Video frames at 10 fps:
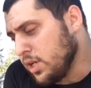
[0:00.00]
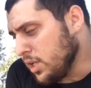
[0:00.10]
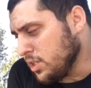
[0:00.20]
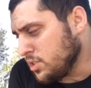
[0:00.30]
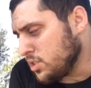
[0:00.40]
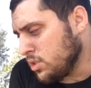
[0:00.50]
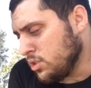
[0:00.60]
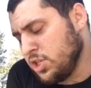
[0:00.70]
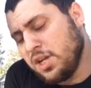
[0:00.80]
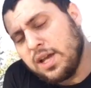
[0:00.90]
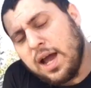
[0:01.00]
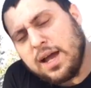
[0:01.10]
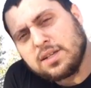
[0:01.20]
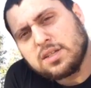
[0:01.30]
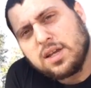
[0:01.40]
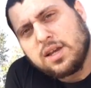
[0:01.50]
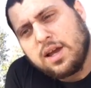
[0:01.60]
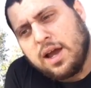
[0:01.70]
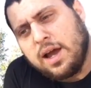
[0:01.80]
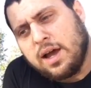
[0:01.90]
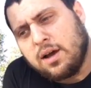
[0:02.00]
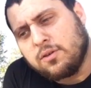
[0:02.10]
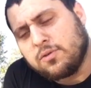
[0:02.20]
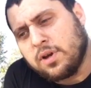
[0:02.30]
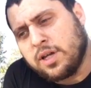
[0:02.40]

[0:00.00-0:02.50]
is the GDIs have